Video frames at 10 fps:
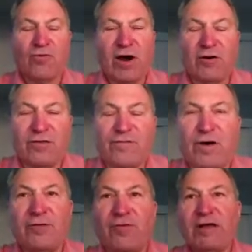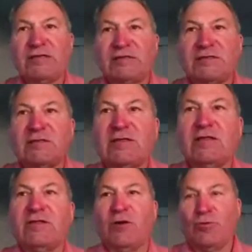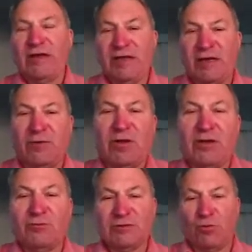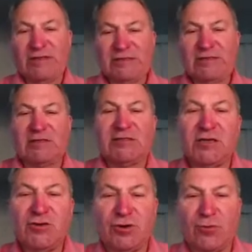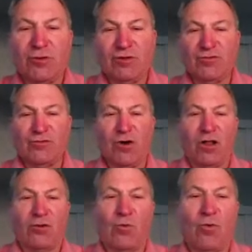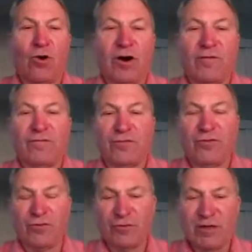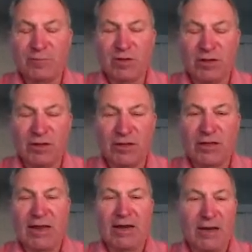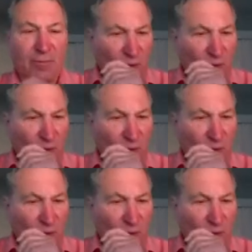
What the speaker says: Prior to the fundraise that we did, it was a 160 unit with a $2 warrant for 13 million Canadian.